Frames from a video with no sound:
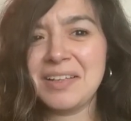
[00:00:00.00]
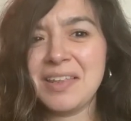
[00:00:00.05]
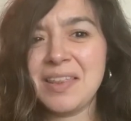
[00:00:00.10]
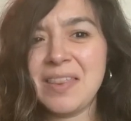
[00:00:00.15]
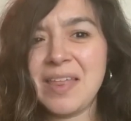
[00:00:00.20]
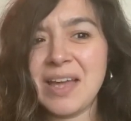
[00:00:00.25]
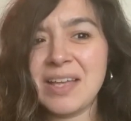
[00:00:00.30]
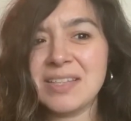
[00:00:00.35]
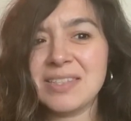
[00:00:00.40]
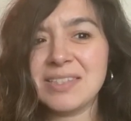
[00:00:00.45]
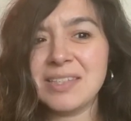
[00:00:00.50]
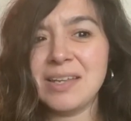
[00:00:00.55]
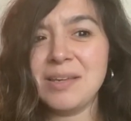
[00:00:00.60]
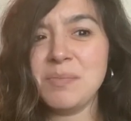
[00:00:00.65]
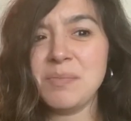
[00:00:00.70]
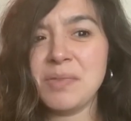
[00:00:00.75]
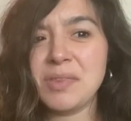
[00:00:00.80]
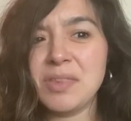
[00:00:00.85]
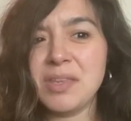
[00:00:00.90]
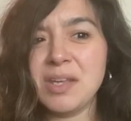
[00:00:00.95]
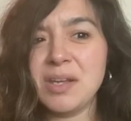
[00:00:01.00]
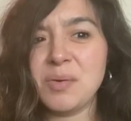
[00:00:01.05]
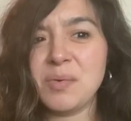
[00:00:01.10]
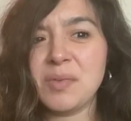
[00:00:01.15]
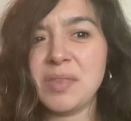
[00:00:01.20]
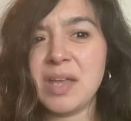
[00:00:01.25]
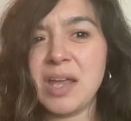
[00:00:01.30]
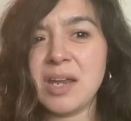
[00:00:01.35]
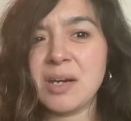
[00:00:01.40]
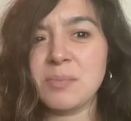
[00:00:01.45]
That same thing with
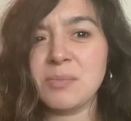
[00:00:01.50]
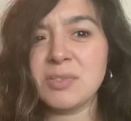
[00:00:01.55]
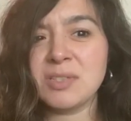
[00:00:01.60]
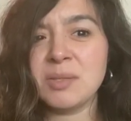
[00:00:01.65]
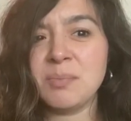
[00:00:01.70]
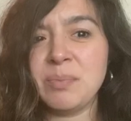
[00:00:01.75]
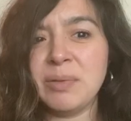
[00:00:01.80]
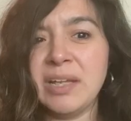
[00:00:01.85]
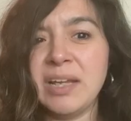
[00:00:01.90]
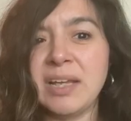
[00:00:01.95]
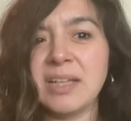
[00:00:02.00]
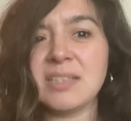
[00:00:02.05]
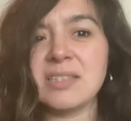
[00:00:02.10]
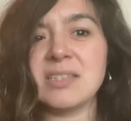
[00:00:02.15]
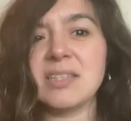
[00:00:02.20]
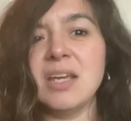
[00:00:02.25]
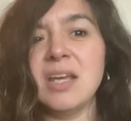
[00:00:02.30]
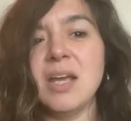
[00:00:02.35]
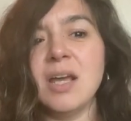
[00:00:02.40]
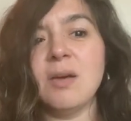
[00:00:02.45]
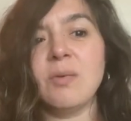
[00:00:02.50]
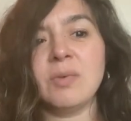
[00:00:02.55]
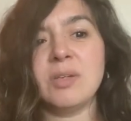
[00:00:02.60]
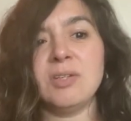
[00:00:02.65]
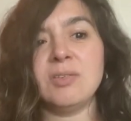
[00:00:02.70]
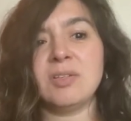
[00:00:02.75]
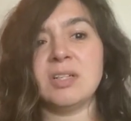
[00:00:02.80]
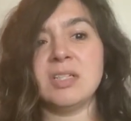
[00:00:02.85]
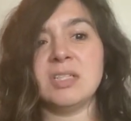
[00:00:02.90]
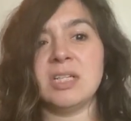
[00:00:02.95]
animals and plants. When you
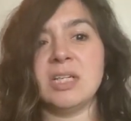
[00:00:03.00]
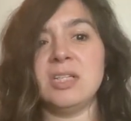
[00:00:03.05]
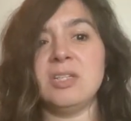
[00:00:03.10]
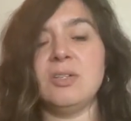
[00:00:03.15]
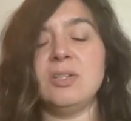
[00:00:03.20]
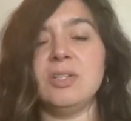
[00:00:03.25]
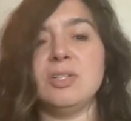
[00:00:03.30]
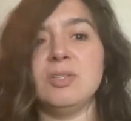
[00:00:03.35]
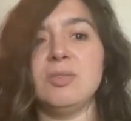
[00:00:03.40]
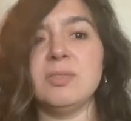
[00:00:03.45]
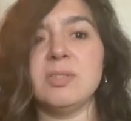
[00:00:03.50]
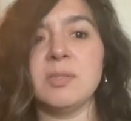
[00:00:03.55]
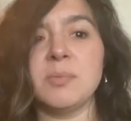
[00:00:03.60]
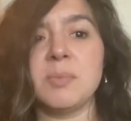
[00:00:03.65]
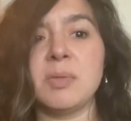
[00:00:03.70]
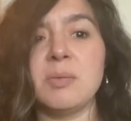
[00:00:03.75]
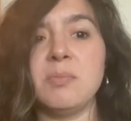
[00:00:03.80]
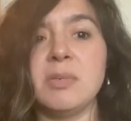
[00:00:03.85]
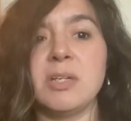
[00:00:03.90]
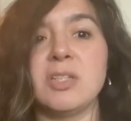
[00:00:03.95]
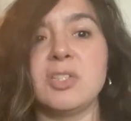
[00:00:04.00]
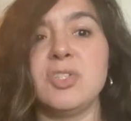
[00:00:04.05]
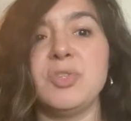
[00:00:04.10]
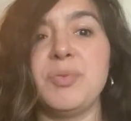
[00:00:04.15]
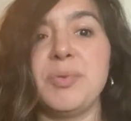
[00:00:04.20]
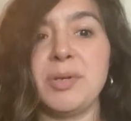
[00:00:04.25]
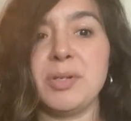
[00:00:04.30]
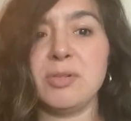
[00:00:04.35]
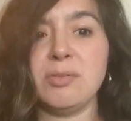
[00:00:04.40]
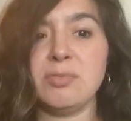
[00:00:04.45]
continue to do something because you
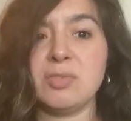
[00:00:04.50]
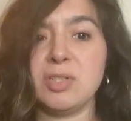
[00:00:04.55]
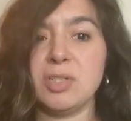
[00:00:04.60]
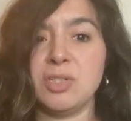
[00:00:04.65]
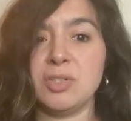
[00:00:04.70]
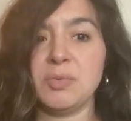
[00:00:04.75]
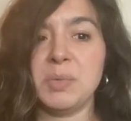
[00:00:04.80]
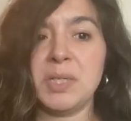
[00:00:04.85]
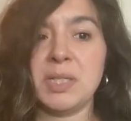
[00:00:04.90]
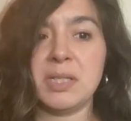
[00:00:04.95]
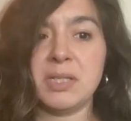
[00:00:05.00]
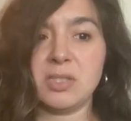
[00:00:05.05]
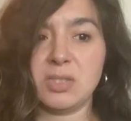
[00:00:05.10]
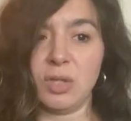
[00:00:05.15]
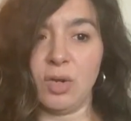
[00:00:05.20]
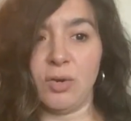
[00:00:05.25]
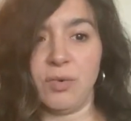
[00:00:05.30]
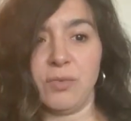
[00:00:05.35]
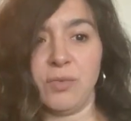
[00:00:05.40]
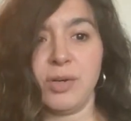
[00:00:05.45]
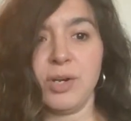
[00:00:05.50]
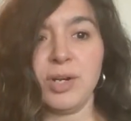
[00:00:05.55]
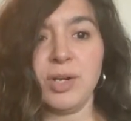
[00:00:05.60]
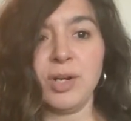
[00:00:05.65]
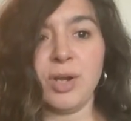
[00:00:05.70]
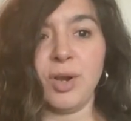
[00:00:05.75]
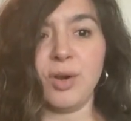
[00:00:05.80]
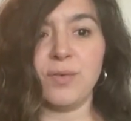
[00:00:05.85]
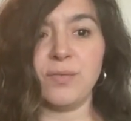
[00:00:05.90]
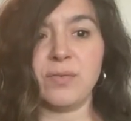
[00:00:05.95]
are used to doing this over and
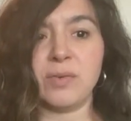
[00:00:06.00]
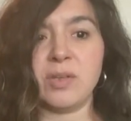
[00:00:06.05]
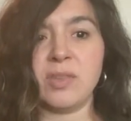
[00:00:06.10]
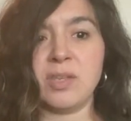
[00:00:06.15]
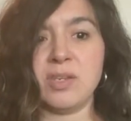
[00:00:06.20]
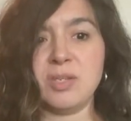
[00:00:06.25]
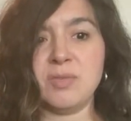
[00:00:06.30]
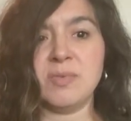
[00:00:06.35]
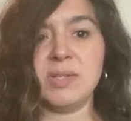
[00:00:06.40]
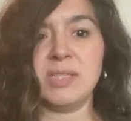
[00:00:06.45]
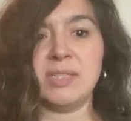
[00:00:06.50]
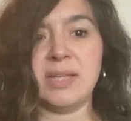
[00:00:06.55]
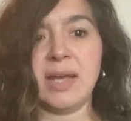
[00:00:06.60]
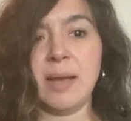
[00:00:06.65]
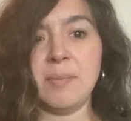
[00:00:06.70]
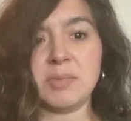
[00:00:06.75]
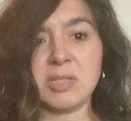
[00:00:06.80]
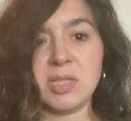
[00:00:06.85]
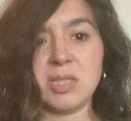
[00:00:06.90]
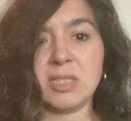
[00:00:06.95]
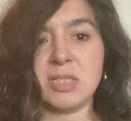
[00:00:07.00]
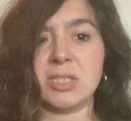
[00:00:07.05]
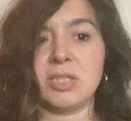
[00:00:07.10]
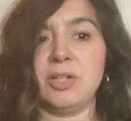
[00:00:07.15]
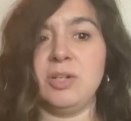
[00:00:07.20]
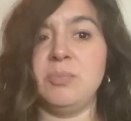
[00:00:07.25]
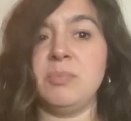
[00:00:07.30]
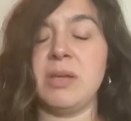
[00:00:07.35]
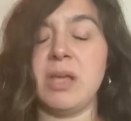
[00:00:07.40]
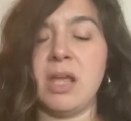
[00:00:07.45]
over, then you adapt to this
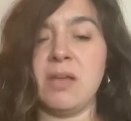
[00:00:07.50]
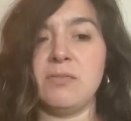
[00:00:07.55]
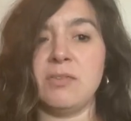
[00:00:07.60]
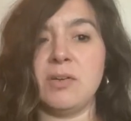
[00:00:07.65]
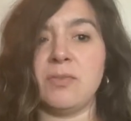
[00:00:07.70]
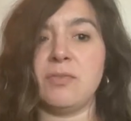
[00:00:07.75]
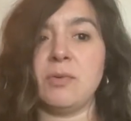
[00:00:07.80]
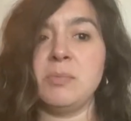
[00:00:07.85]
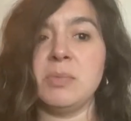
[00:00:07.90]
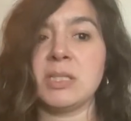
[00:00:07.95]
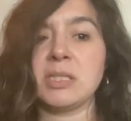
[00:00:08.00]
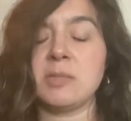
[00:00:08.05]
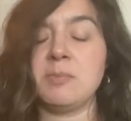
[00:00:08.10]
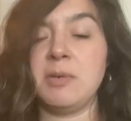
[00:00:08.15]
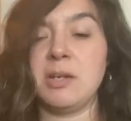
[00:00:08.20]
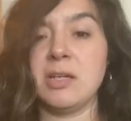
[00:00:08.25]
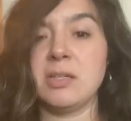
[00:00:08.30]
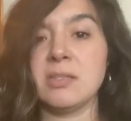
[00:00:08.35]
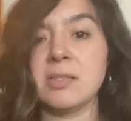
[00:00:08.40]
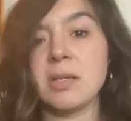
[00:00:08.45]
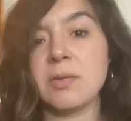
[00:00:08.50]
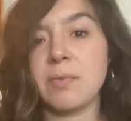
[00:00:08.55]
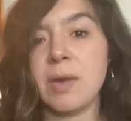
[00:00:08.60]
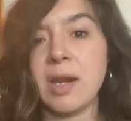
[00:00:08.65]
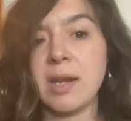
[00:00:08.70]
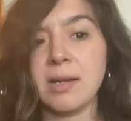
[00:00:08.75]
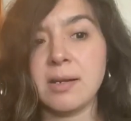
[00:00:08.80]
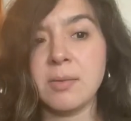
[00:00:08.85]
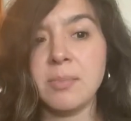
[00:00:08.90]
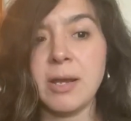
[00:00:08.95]
learned behavior from experience, like
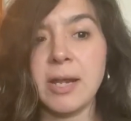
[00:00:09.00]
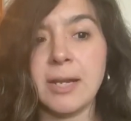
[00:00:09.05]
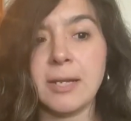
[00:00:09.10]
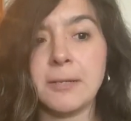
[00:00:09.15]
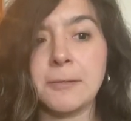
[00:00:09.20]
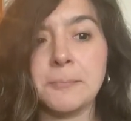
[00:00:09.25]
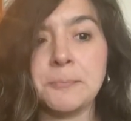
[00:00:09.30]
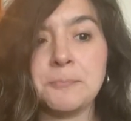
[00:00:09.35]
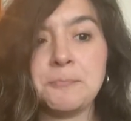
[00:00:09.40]
riding a bike.